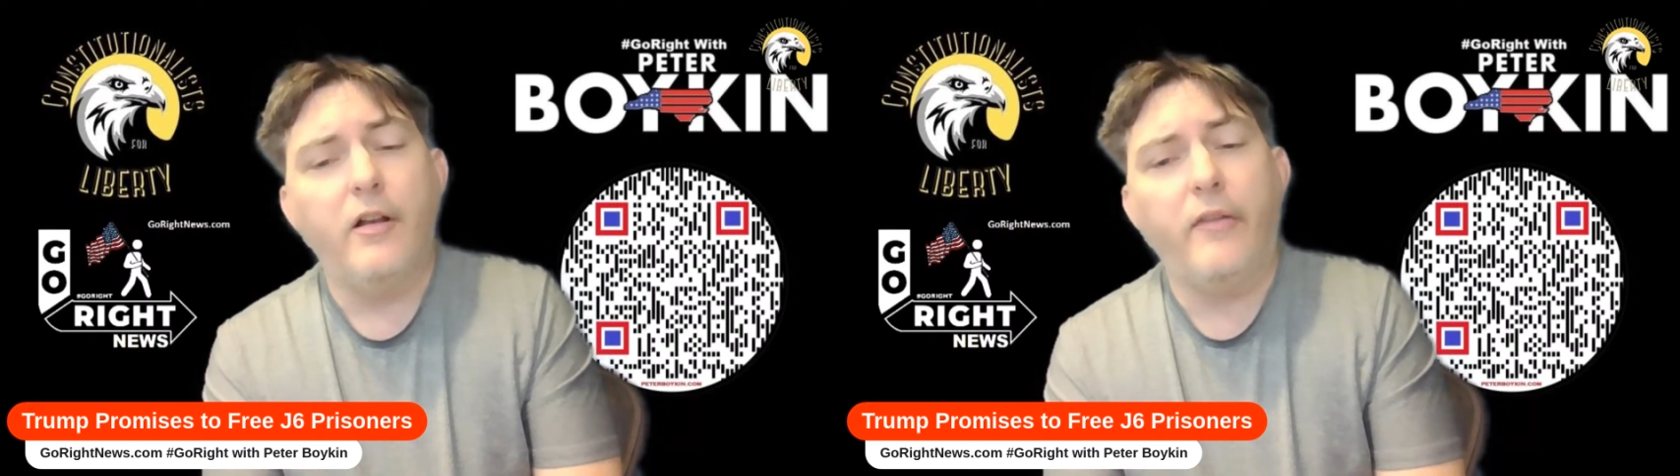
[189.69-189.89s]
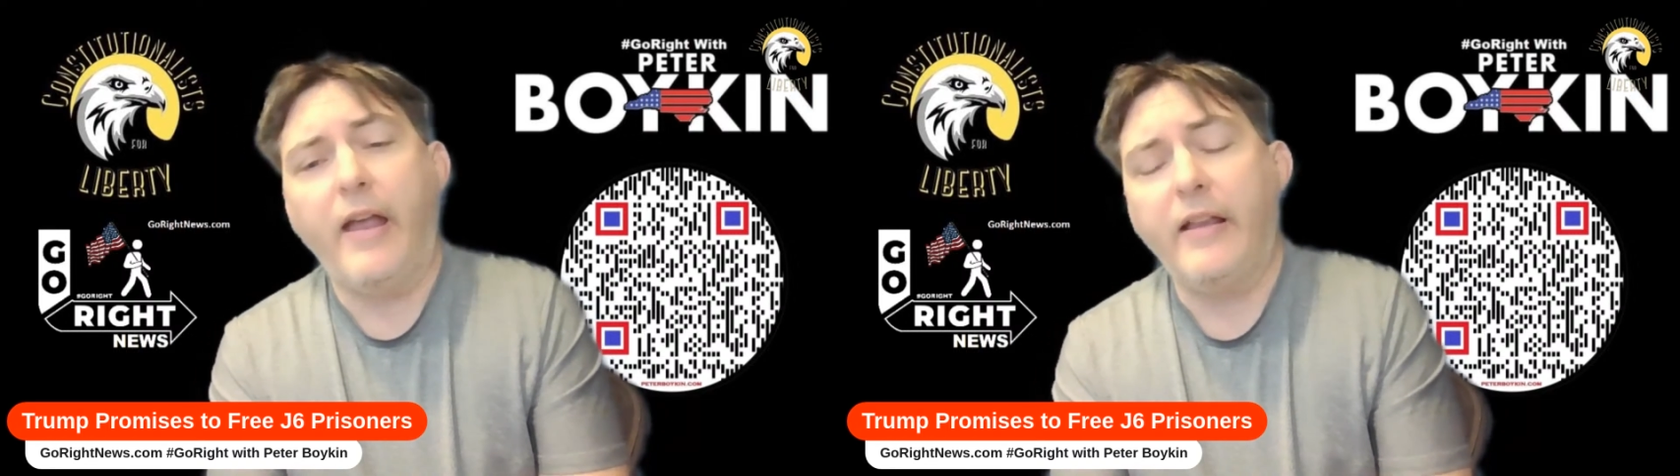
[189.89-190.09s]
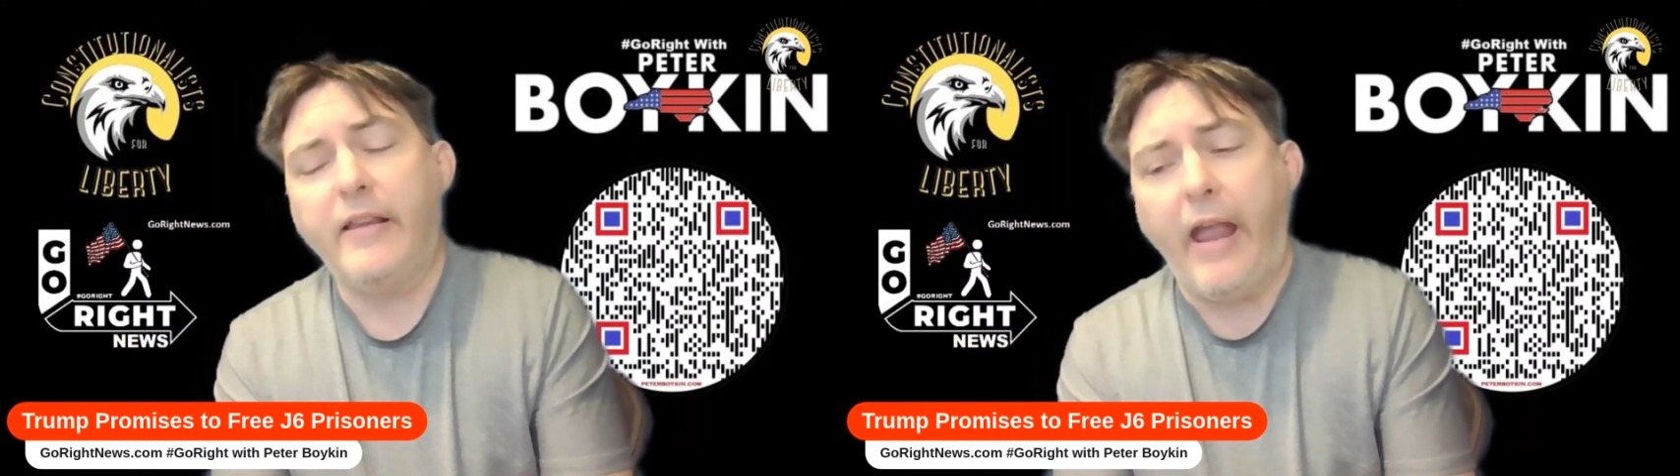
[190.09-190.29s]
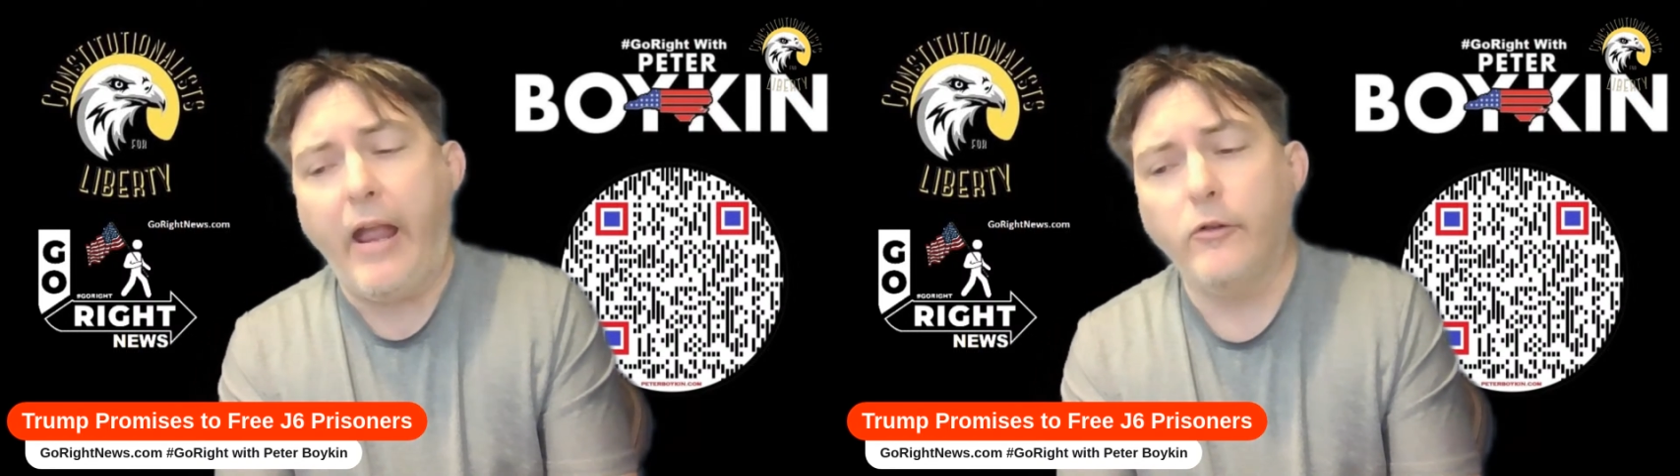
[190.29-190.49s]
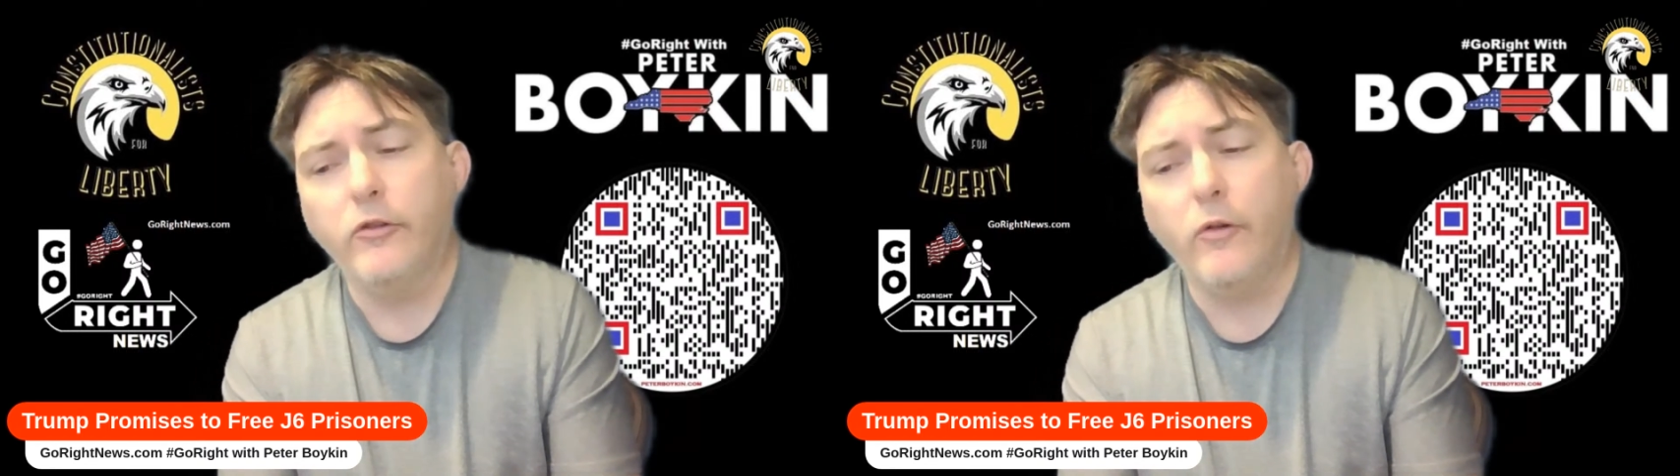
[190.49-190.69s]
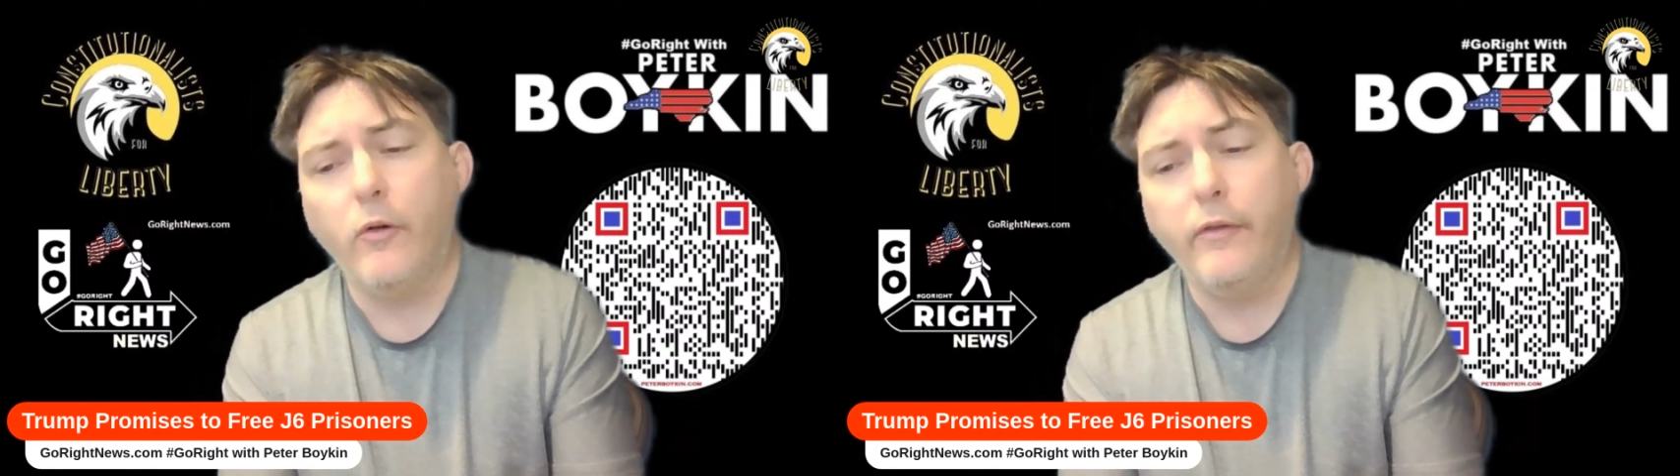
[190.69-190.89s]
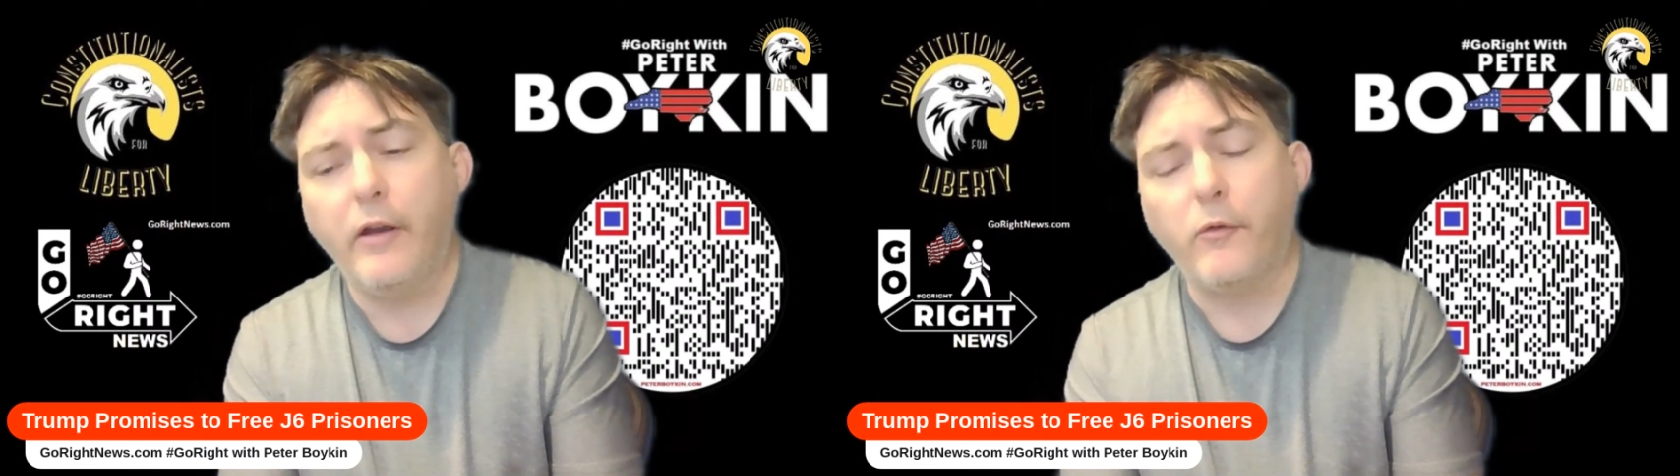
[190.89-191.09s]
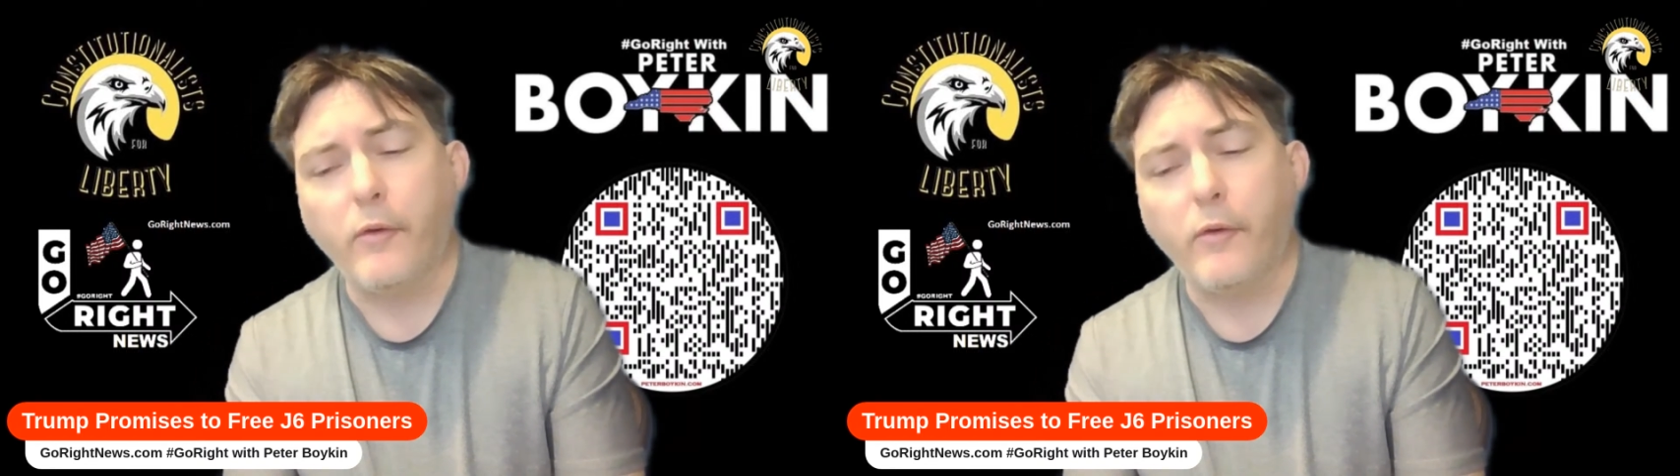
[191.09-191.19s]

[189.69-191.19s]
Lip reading: that council that